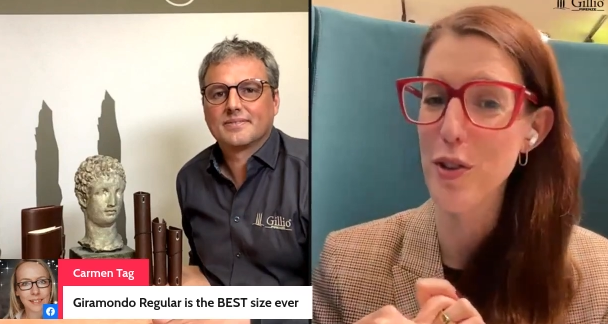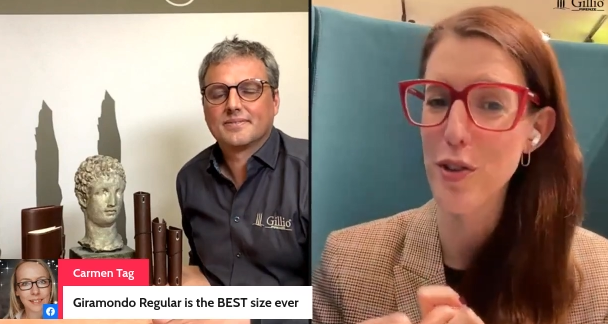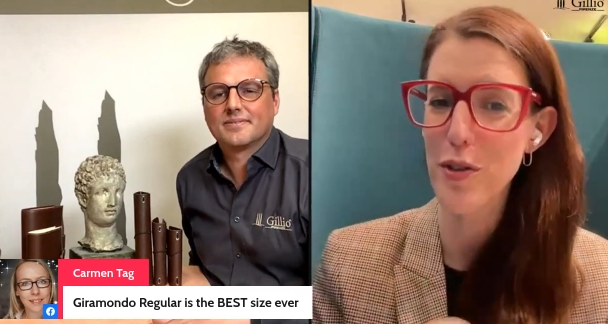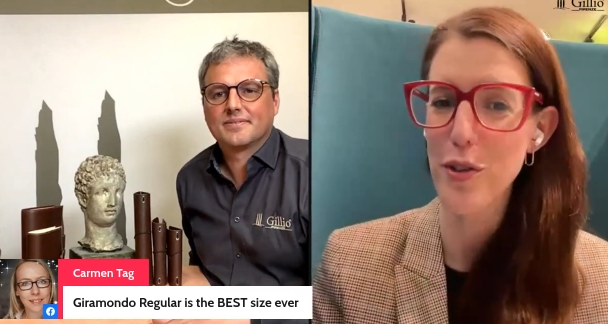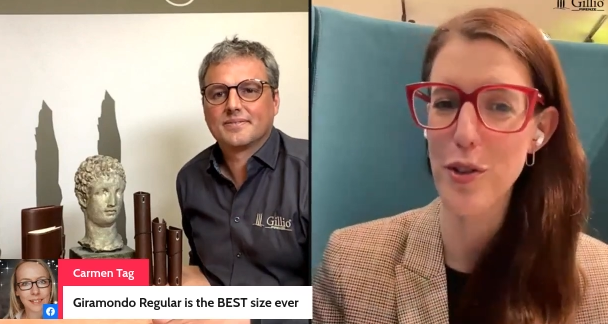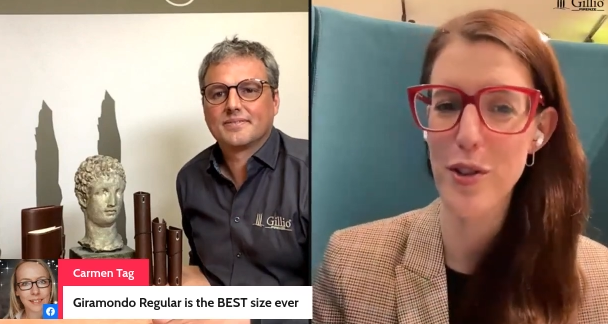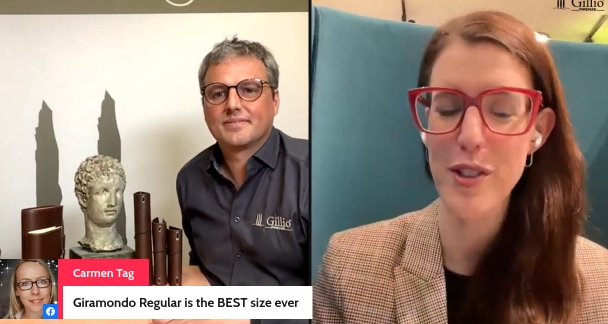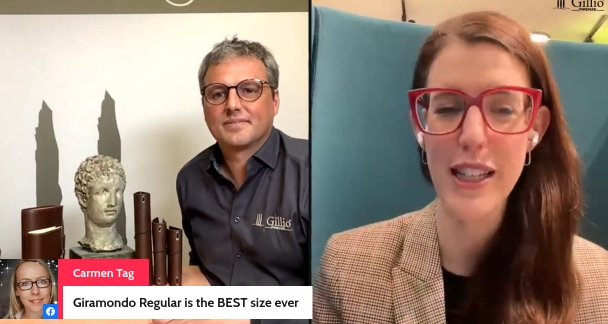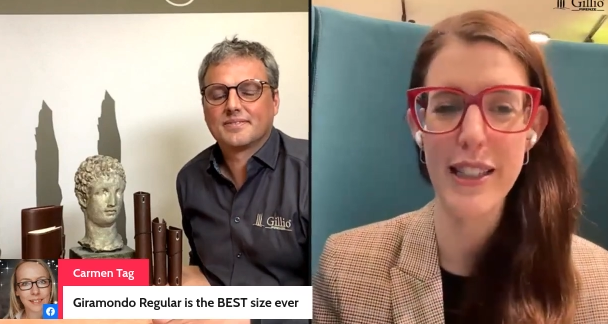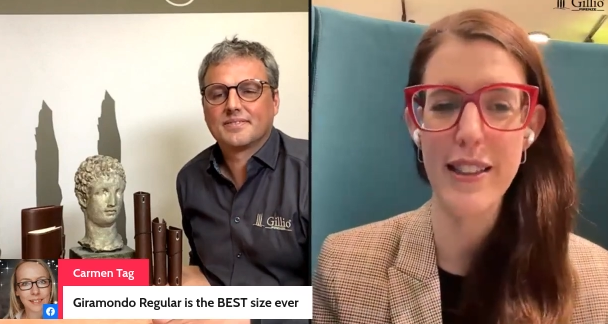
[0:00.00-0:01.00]
Speaker 1: full
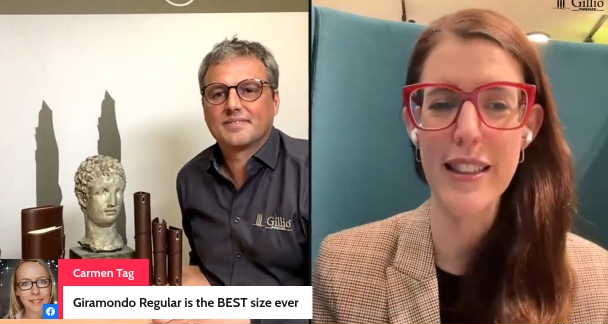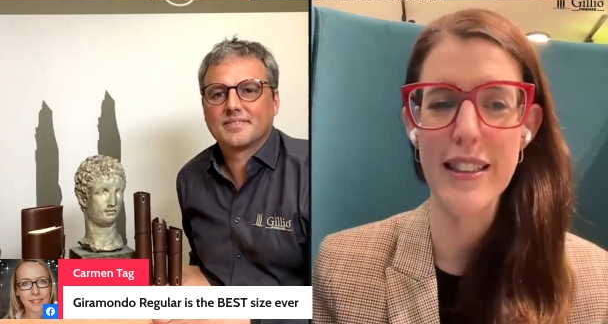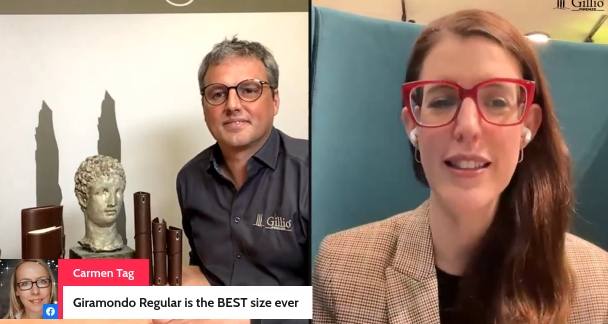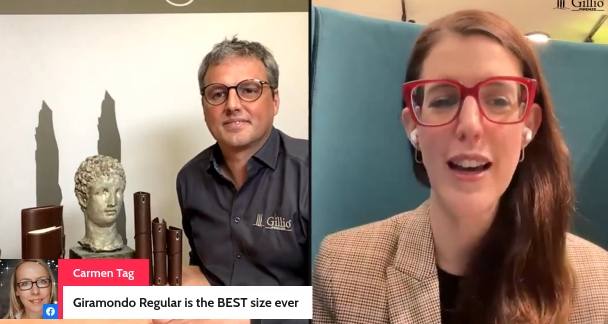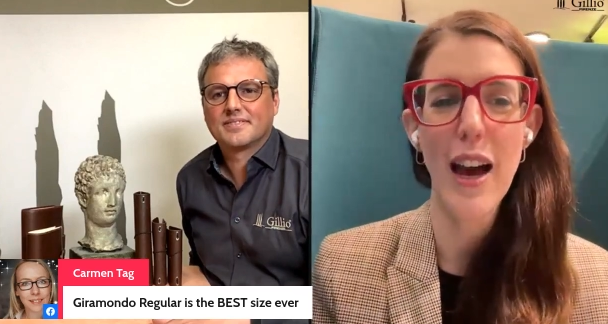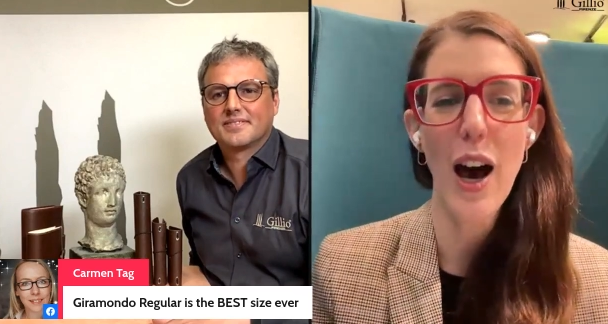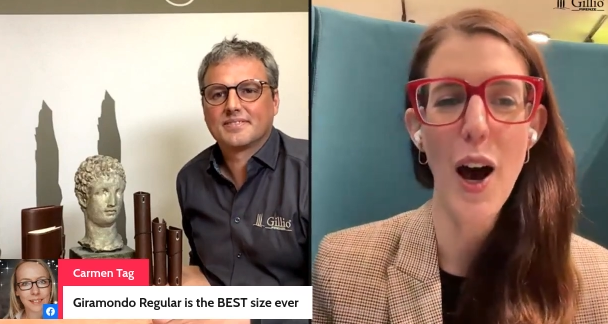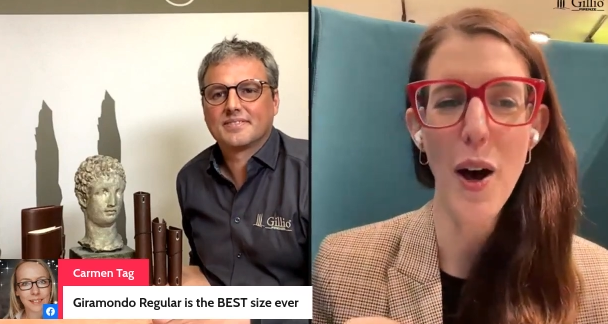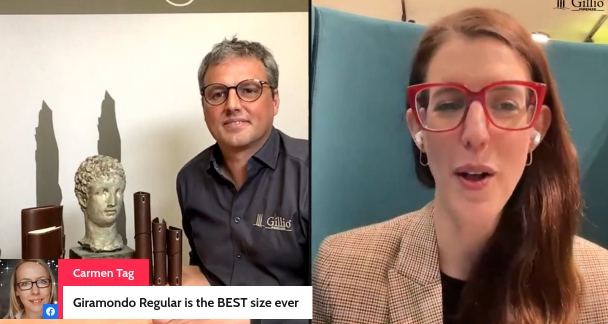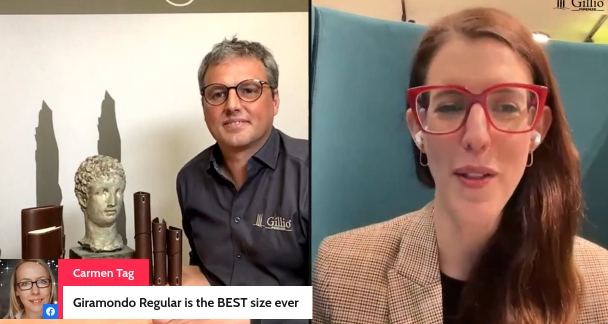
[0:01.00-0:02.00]
force, hint hint,
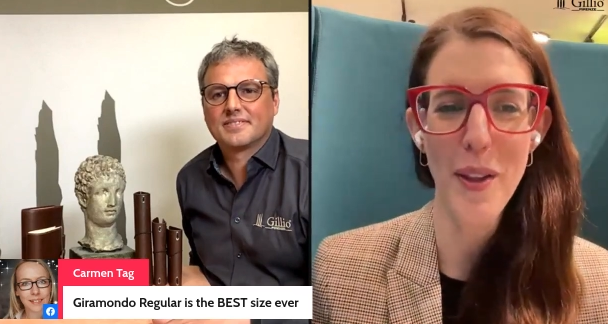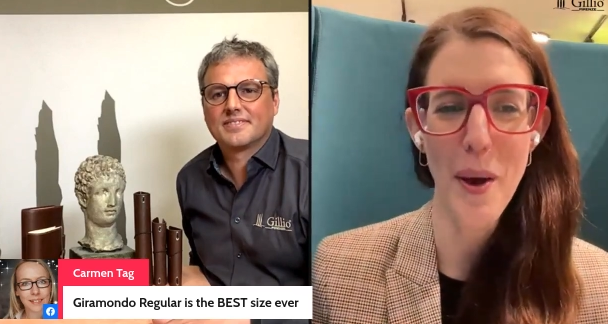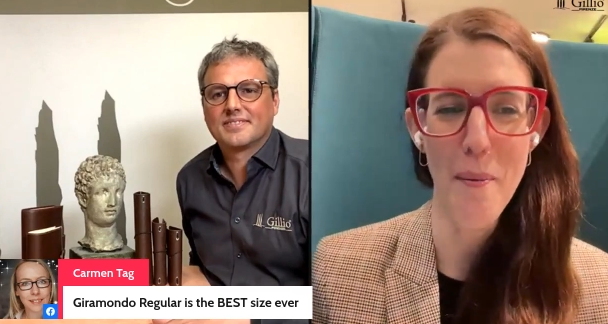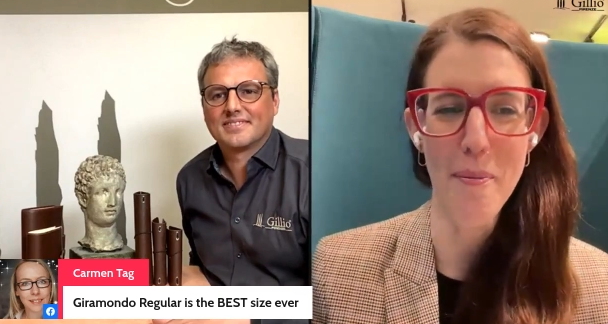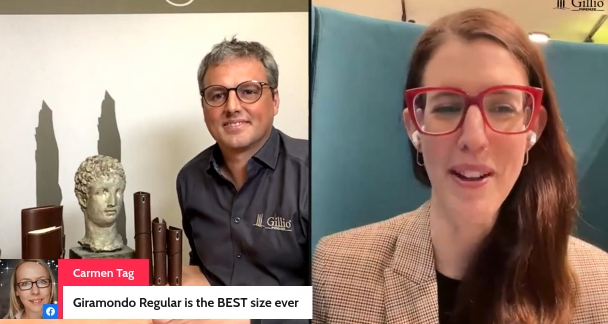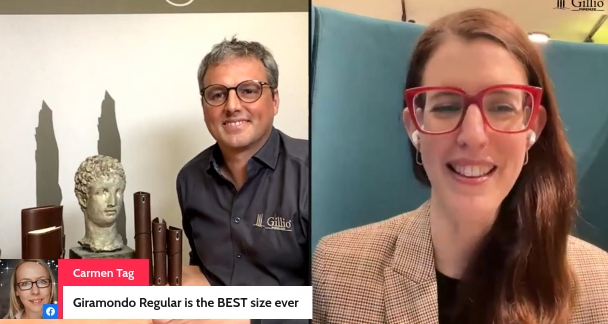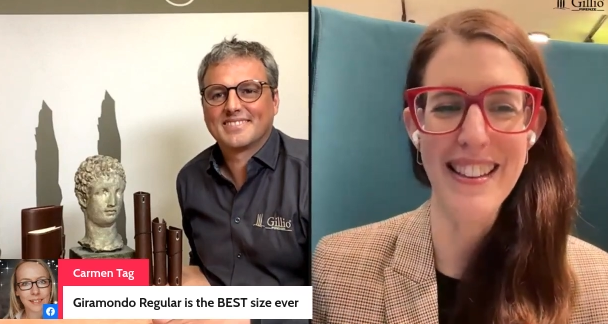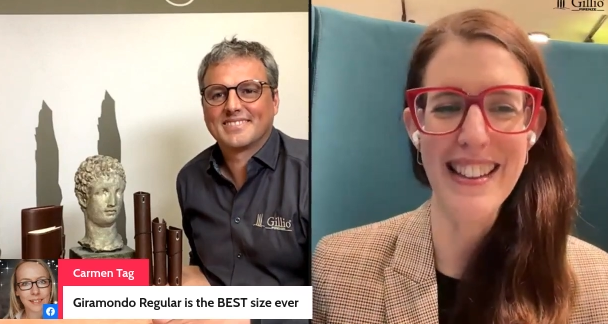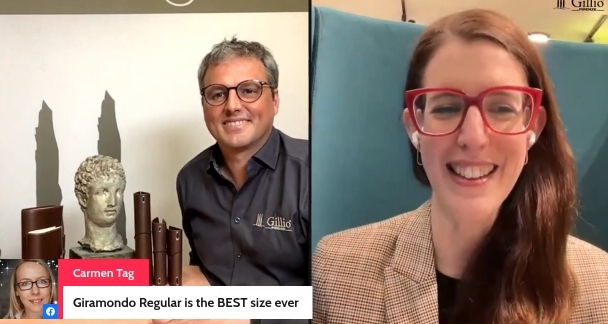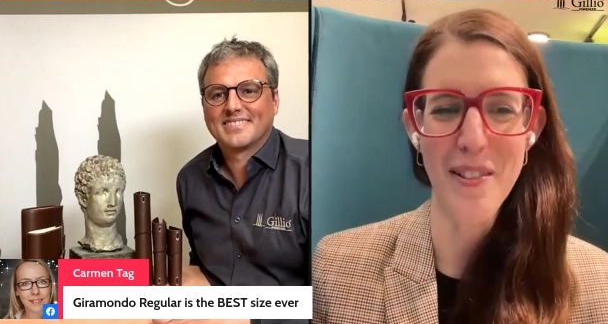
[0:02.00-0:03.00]
on
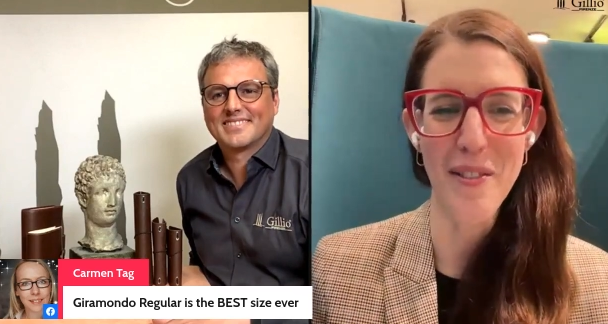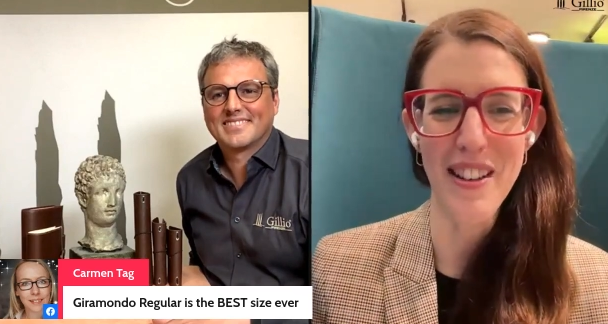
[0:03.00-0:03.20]
Monday